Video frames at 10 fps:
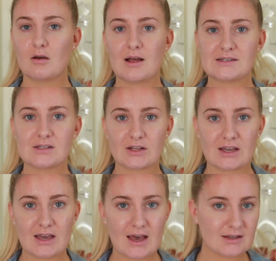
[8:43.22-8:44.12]
How's it
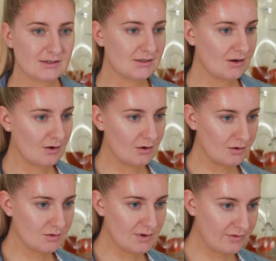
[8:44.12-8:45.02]
looking, guys? Or
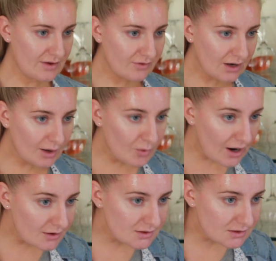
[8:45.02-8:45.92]
do we have even
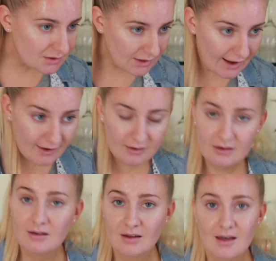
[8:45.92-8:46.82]
eyebrows? Yeah,
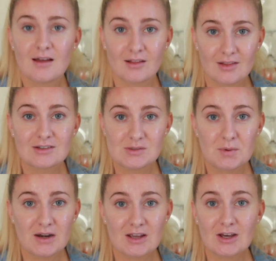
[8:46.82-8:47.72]
looks
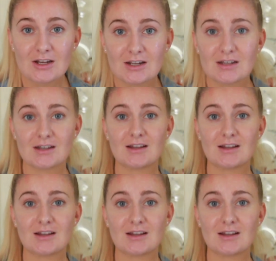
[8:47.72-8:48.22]
pretty good.